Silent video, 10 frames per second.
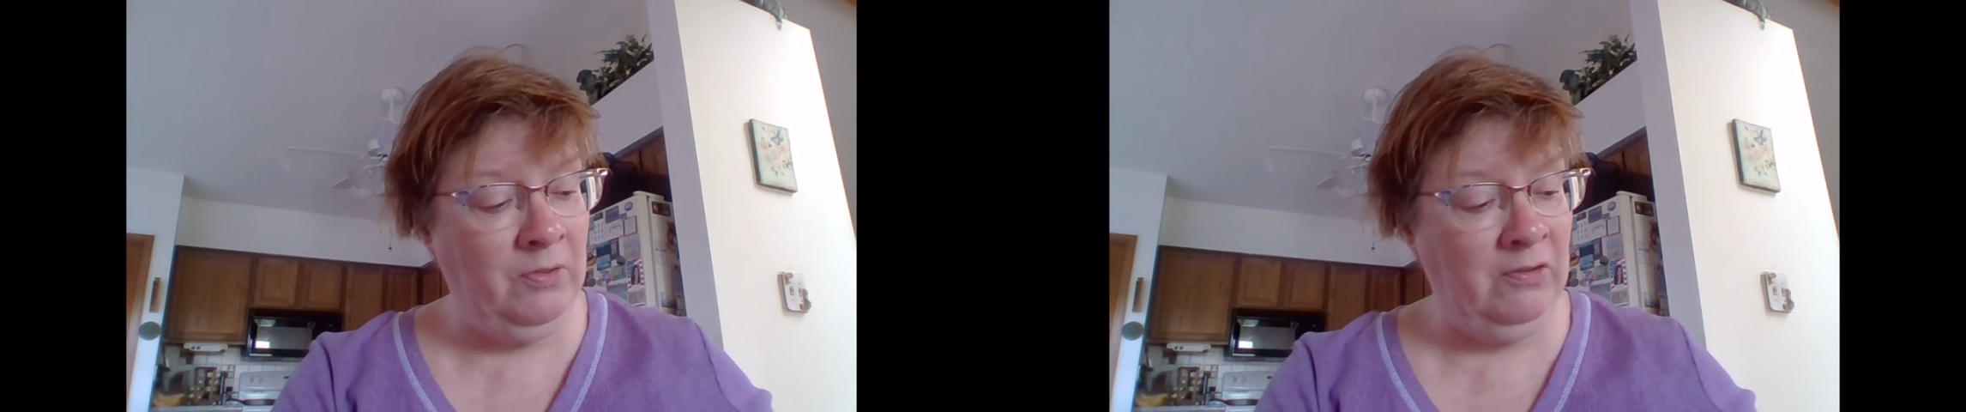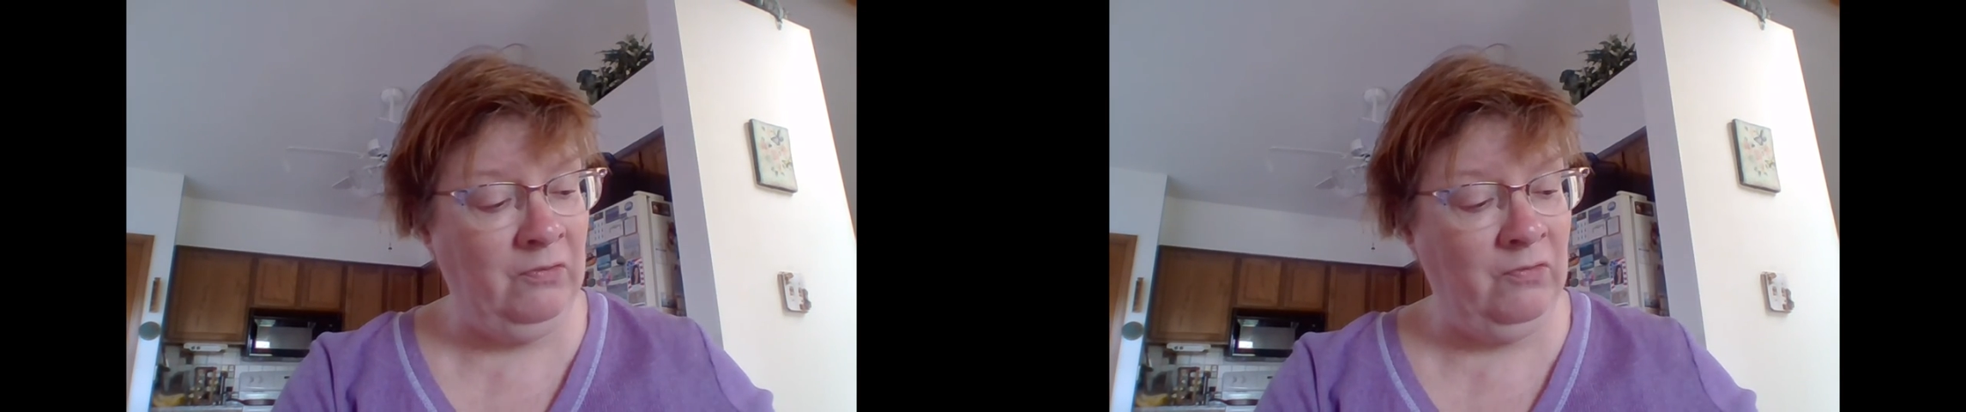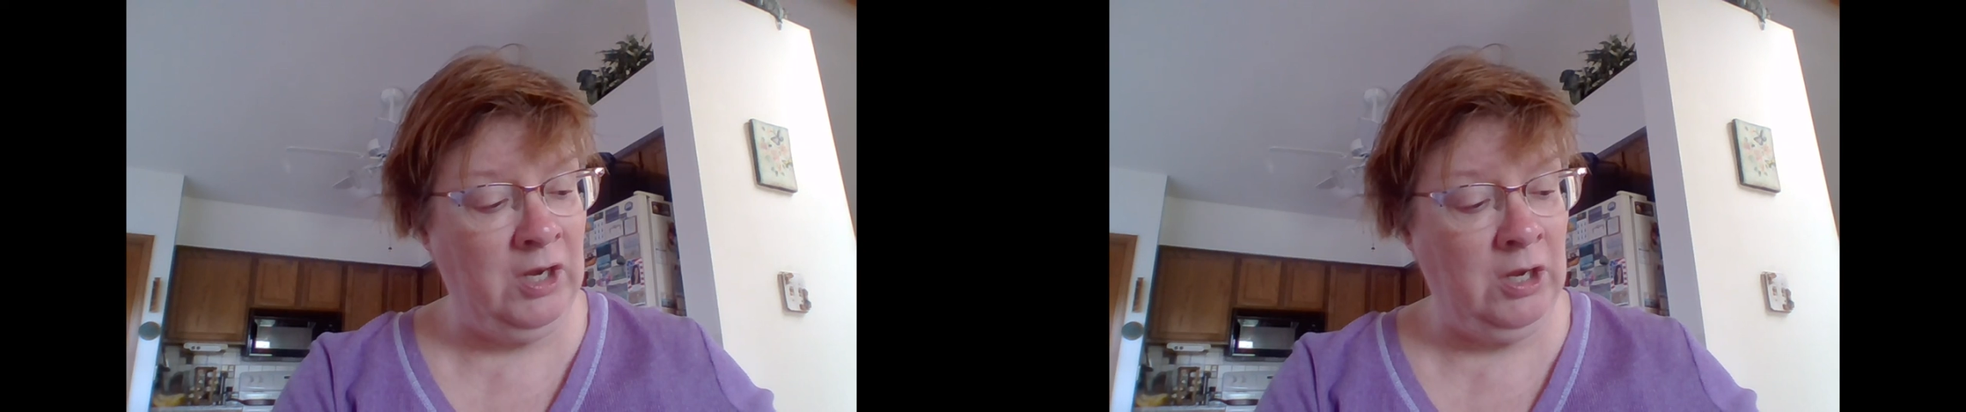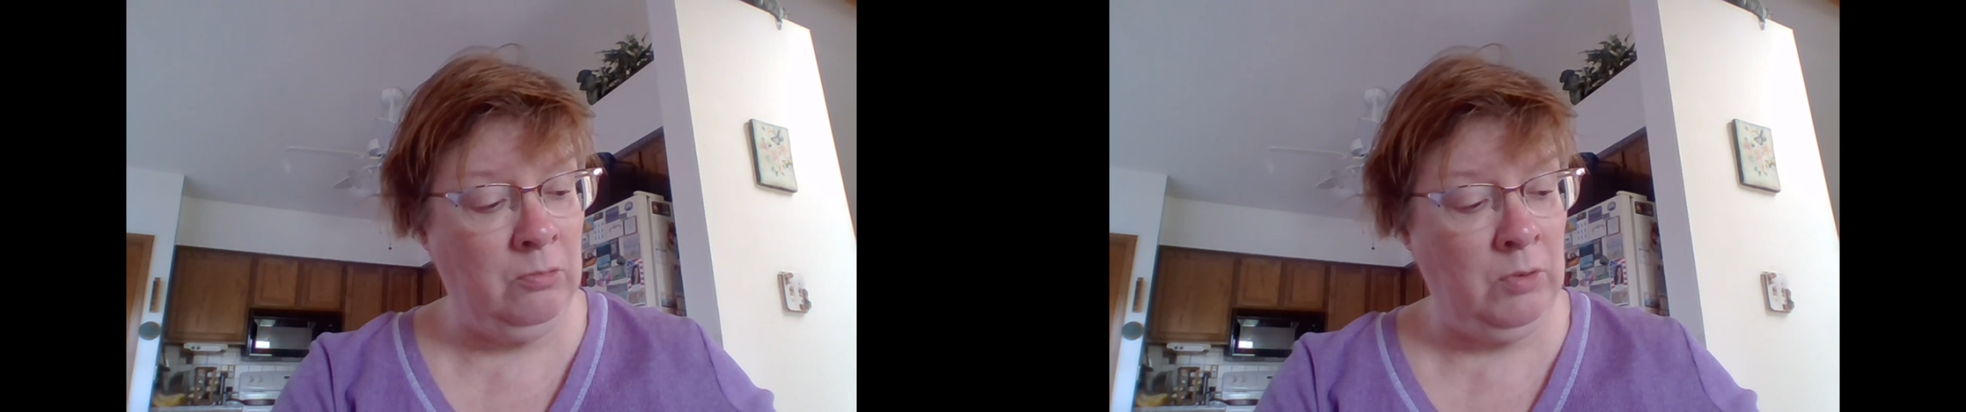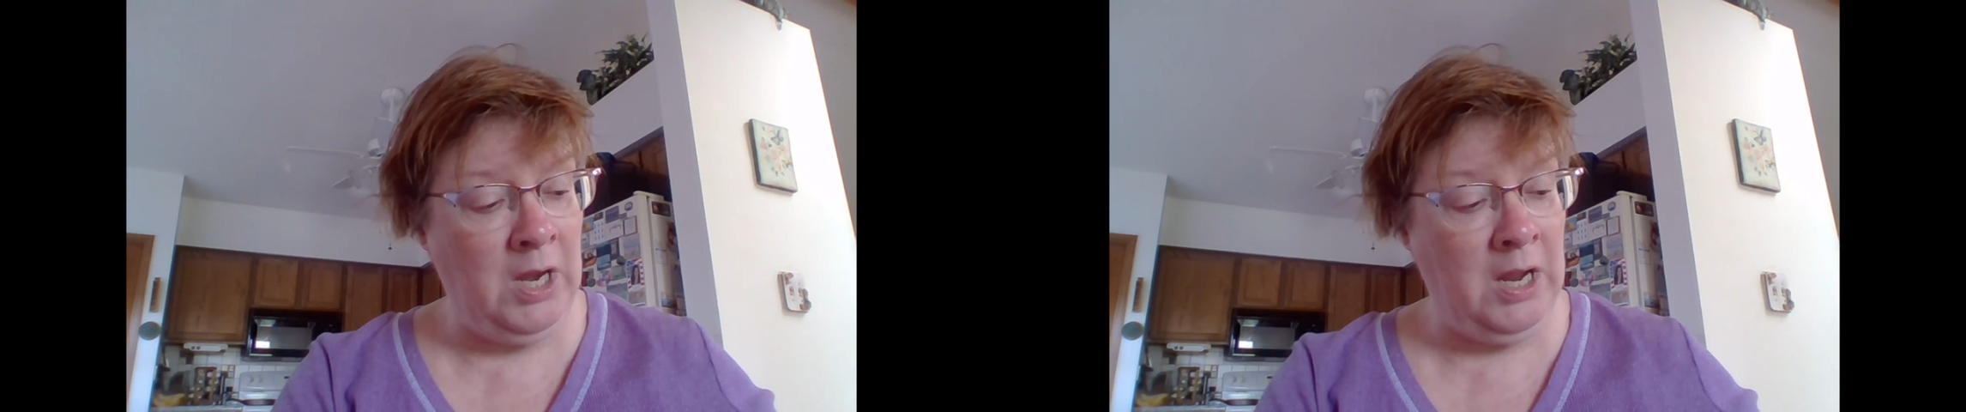this video
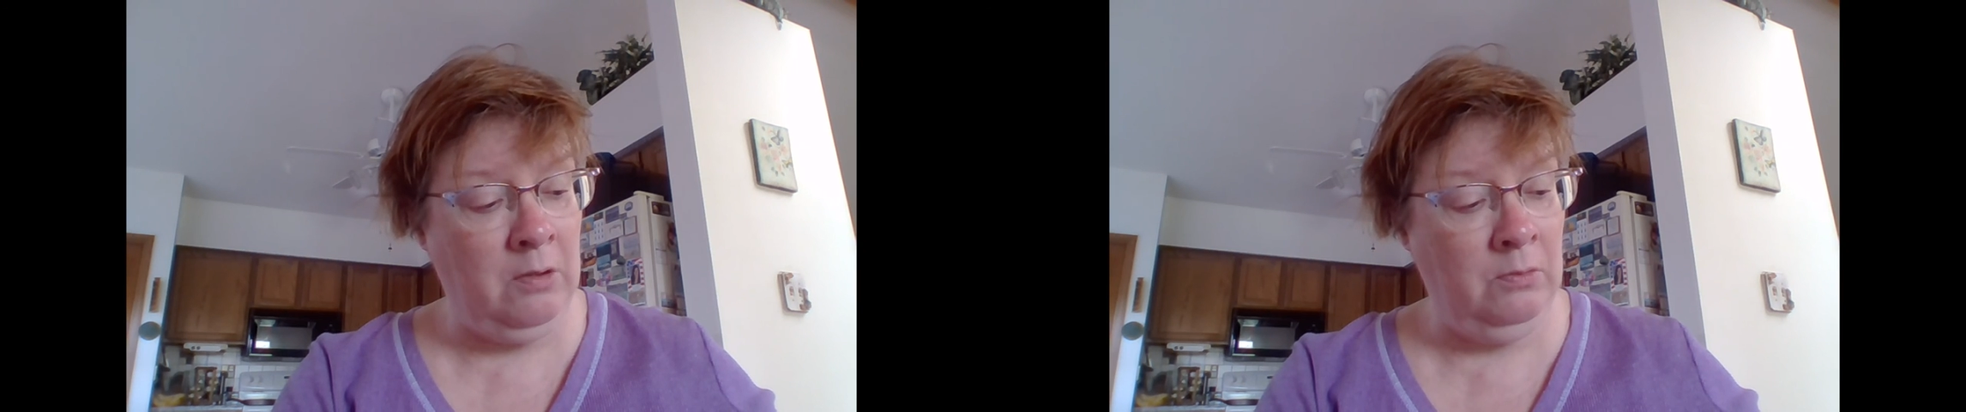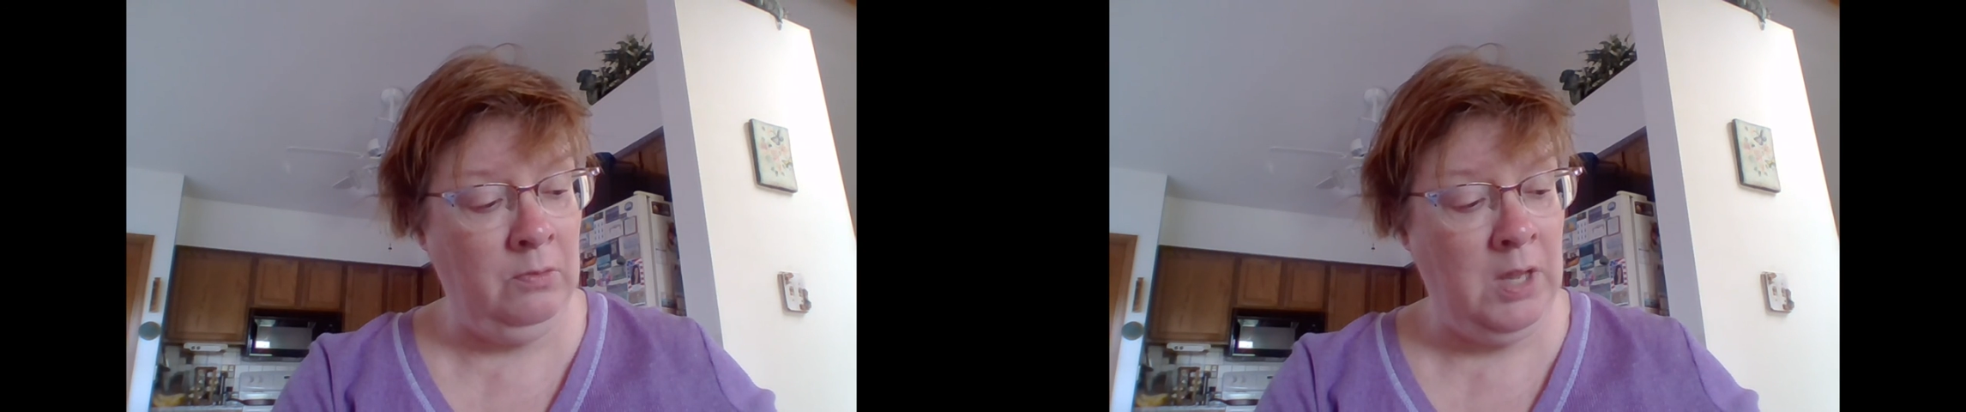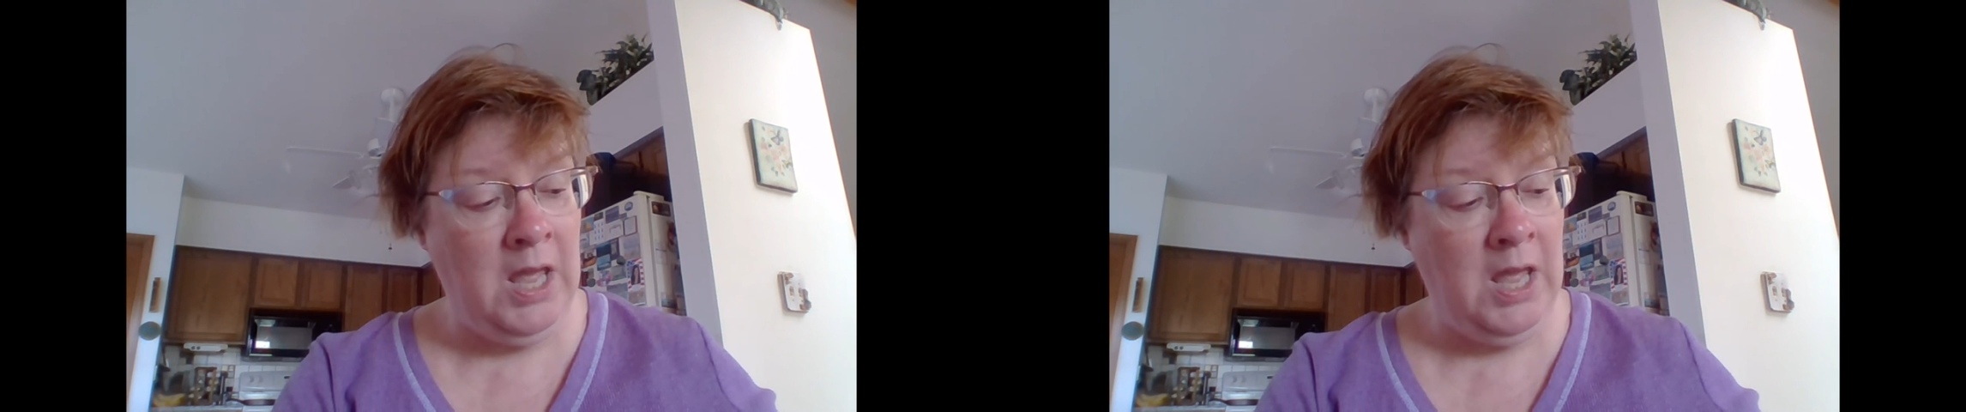now,